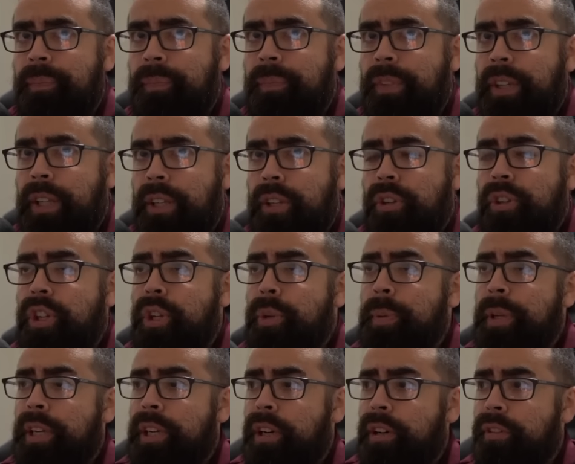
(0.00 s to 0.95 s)
you need to
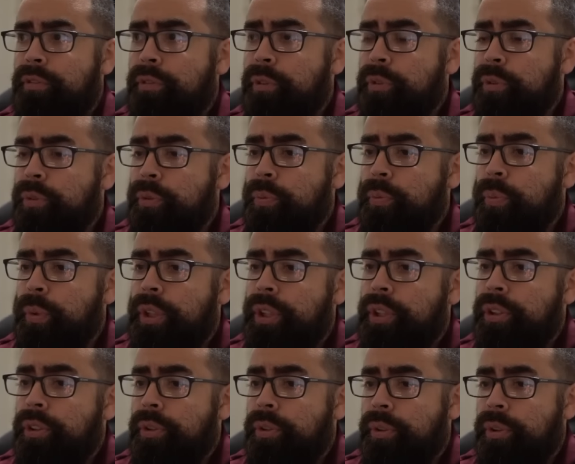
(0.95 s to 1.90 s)
be careful when
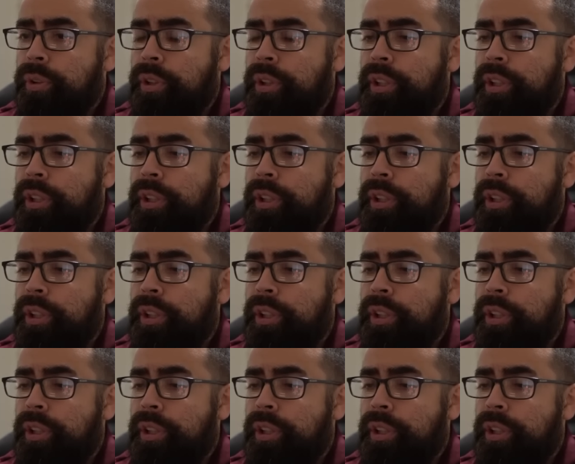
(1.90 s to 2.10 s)
you're